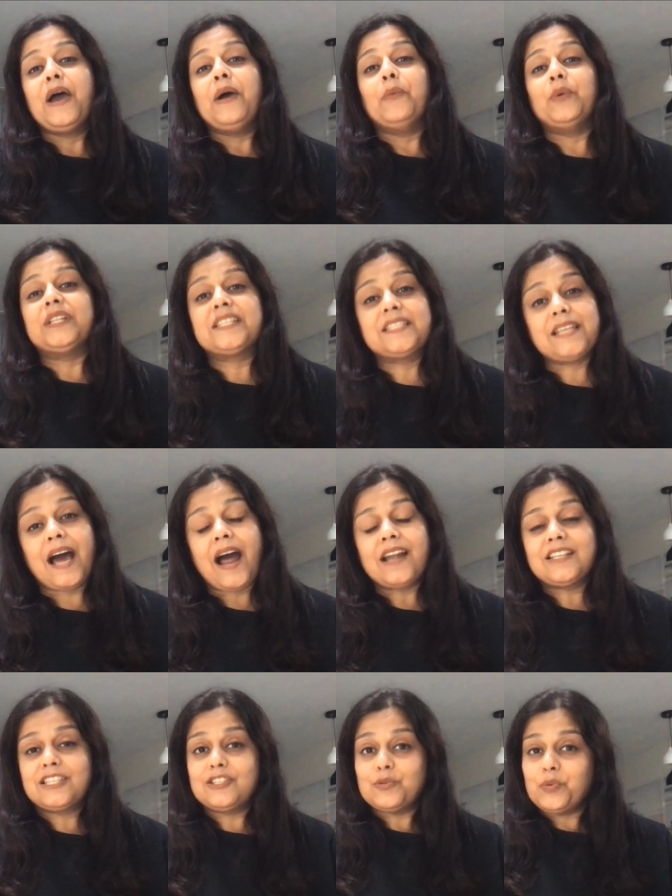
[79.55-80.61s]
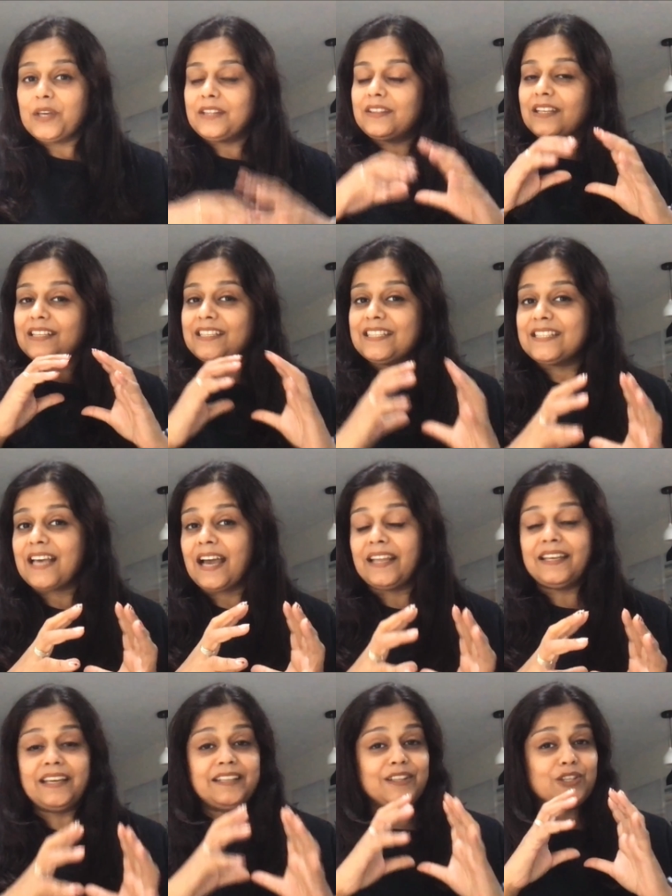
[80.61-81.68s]
which starts with
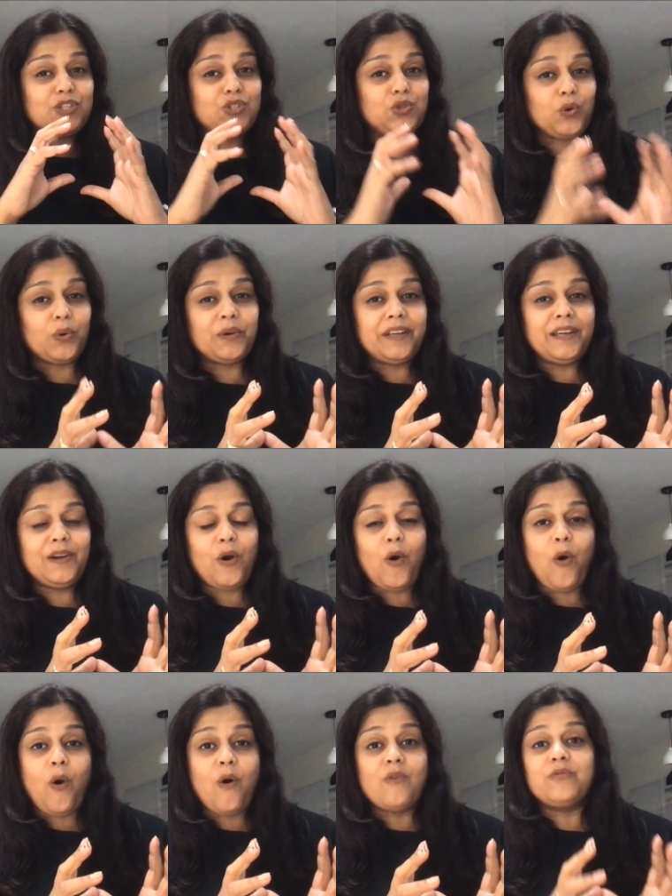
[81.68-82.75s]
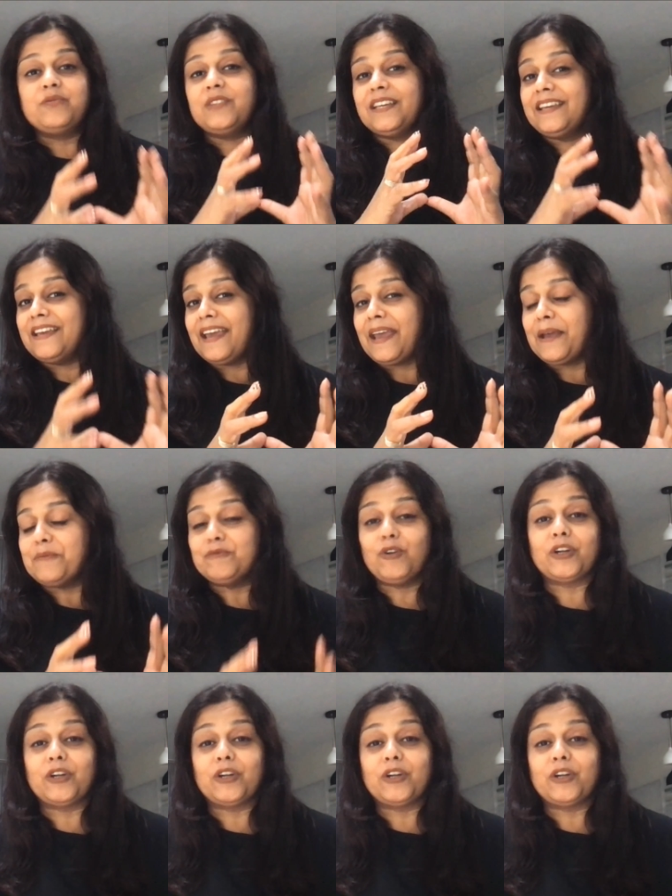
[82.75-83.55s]
designing the story of the game,